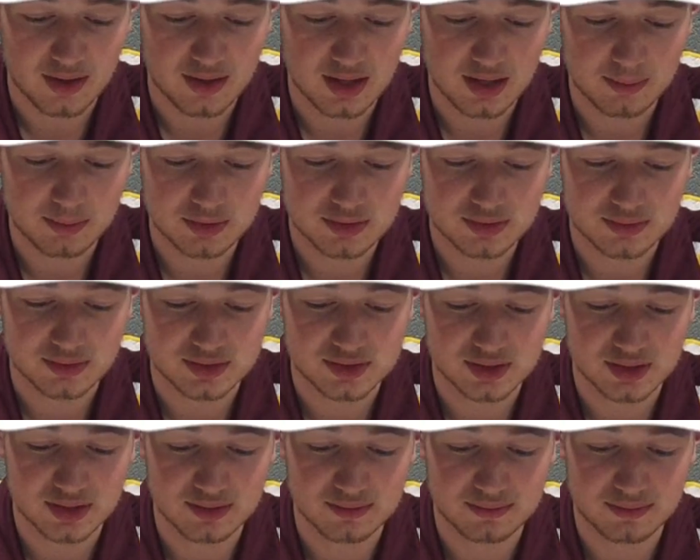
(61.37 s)
unable to
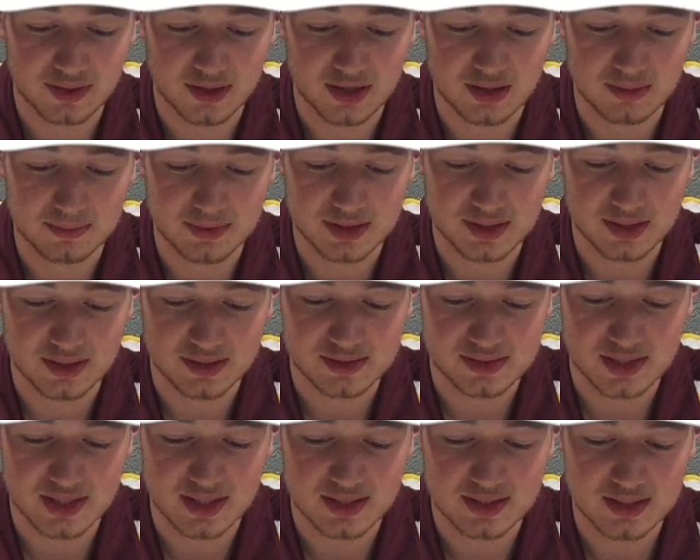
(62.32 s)
return fire because
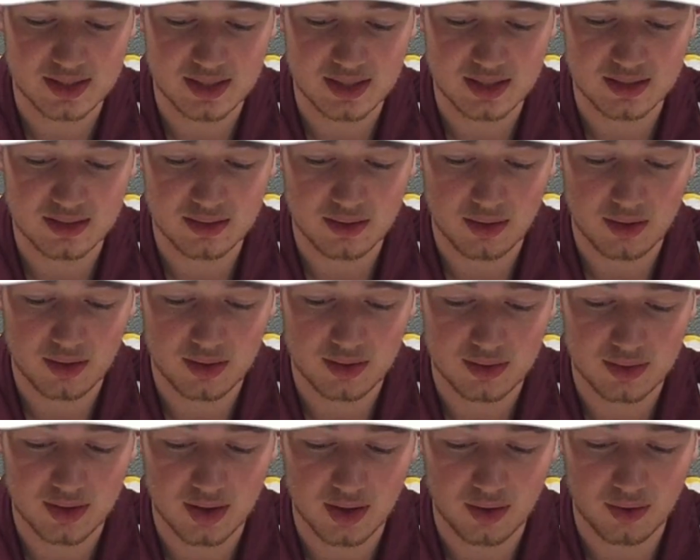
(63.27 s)
they didn't
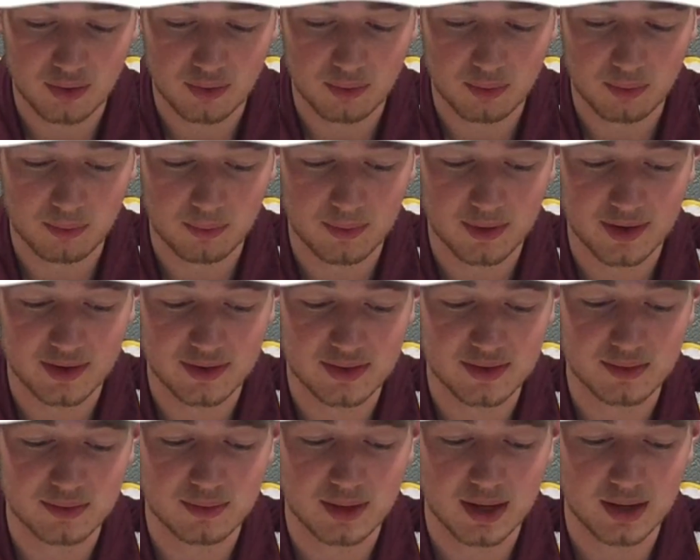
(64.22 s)
know where
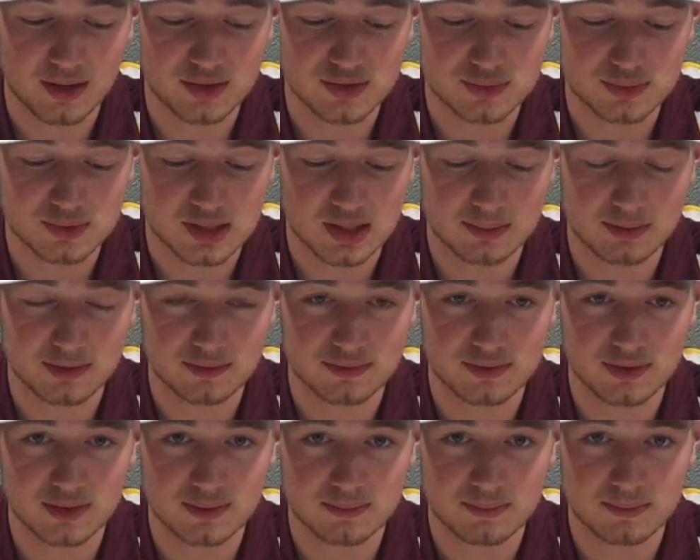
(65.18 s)
the rounds were coming
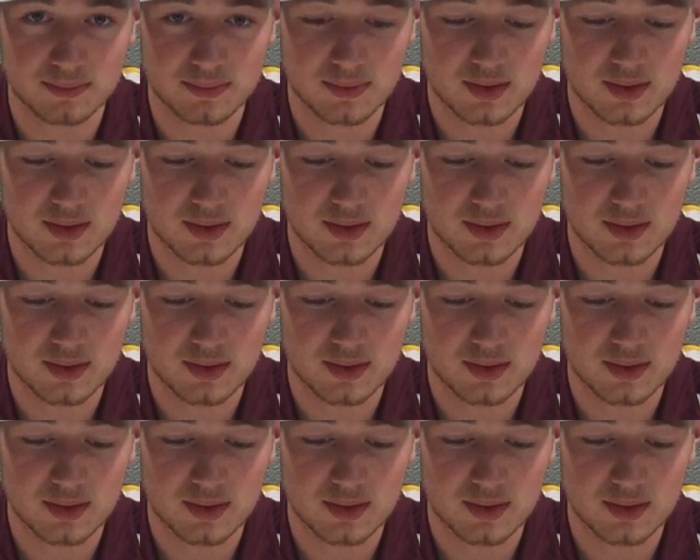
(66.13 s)
from.